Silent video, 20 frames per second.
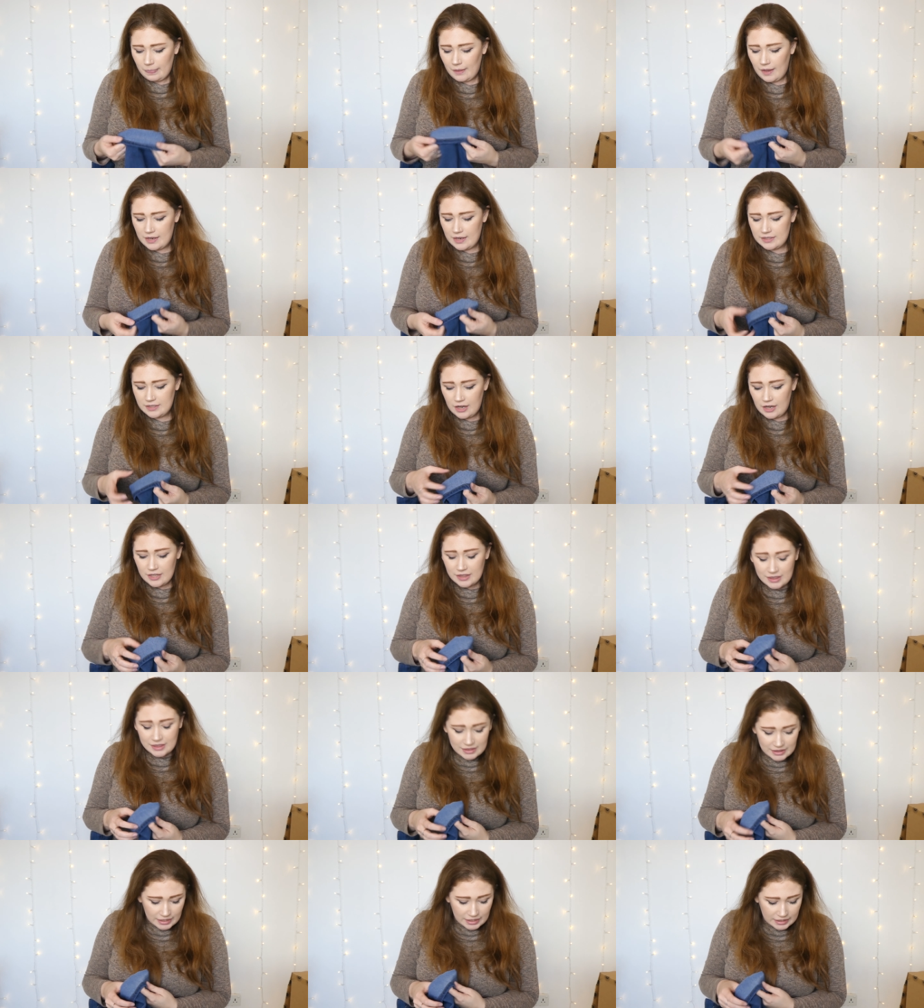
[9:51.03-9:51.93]
And I
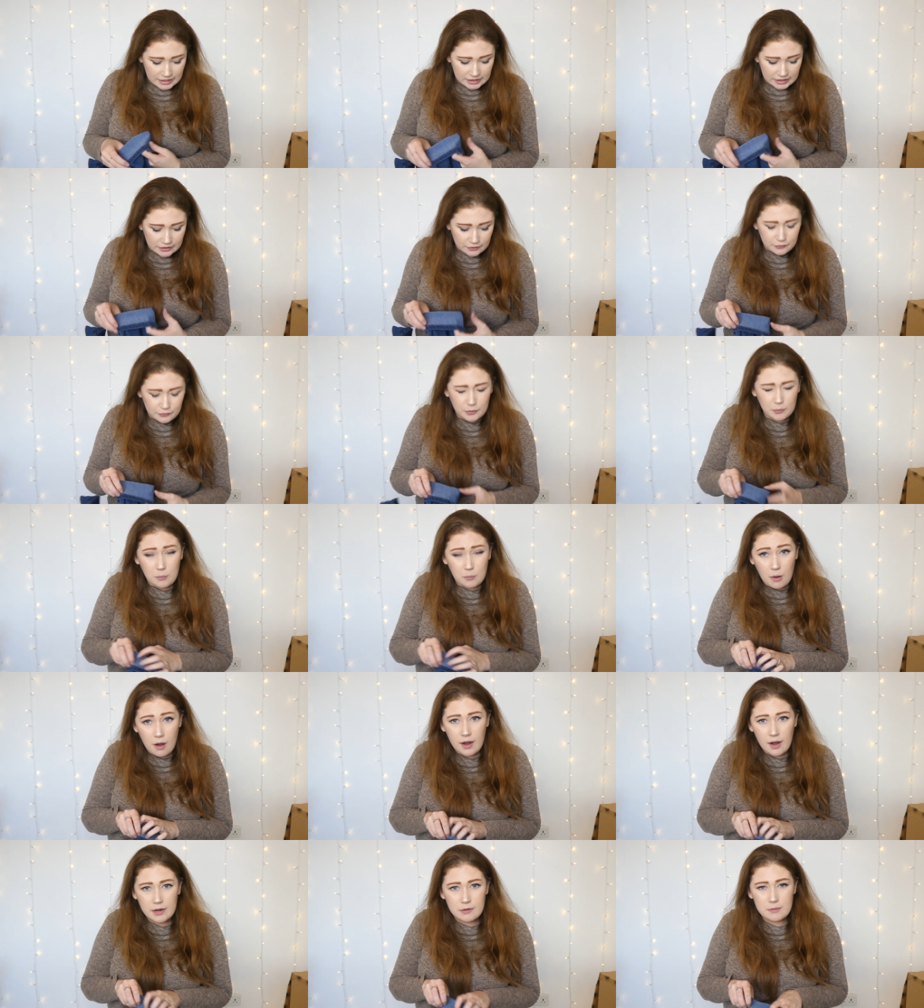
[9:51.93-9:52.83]
think, from
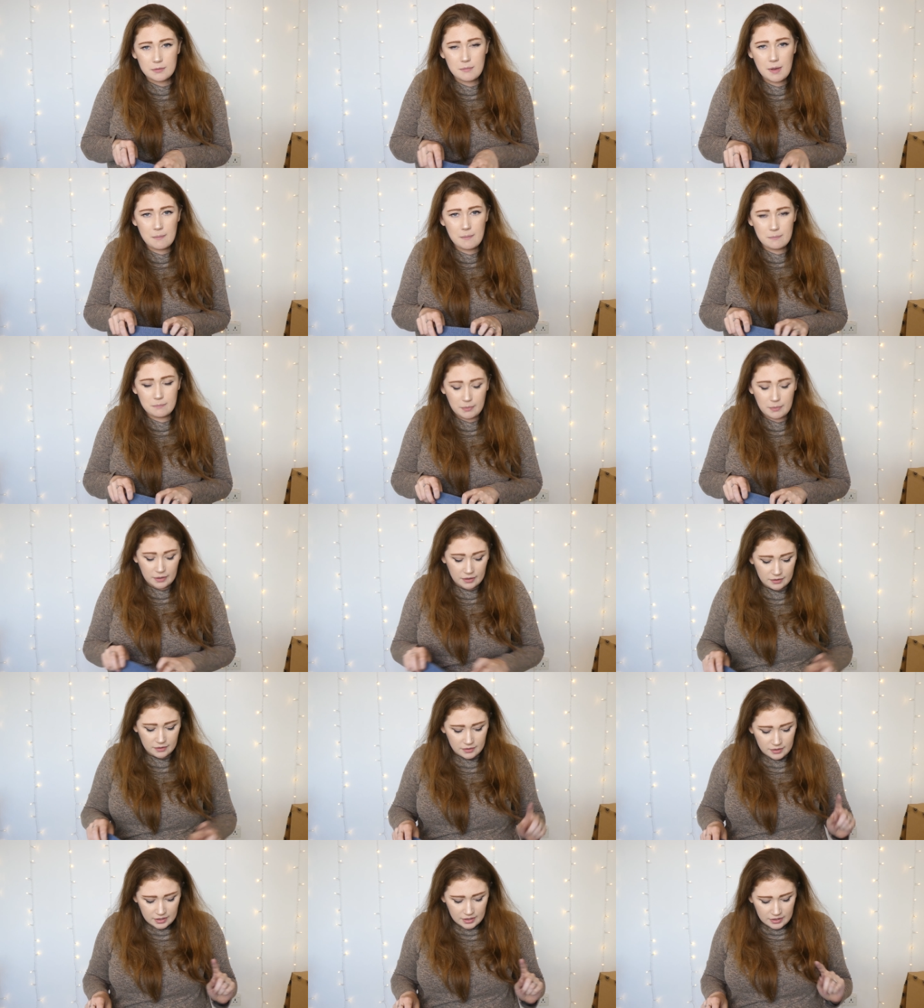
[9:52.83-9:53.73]
what I
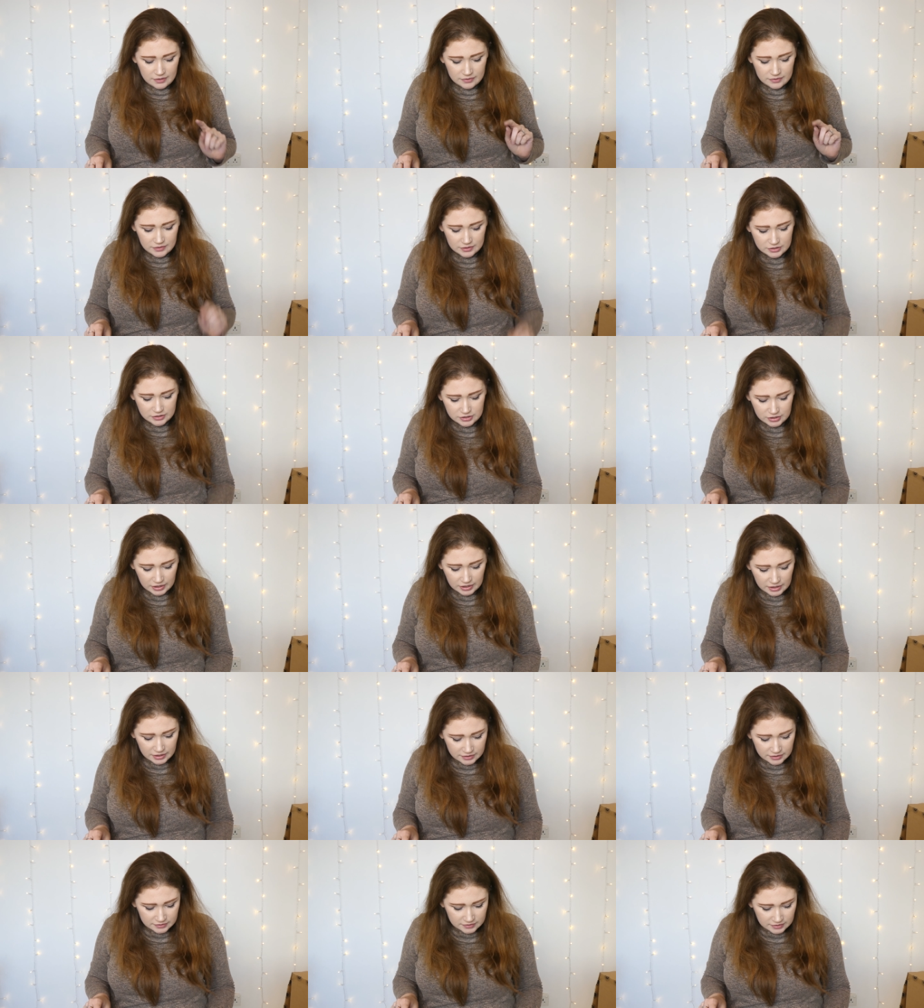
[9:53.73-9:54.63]
remember, the
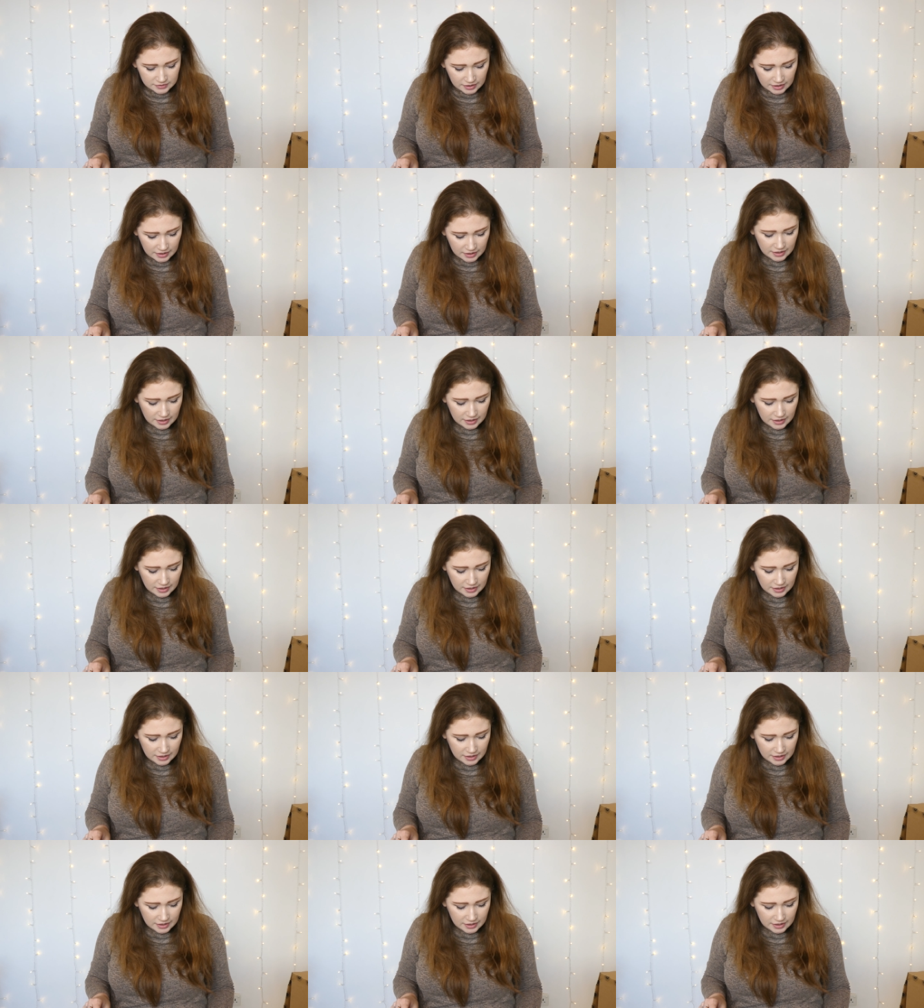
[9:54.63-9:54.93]
jeans,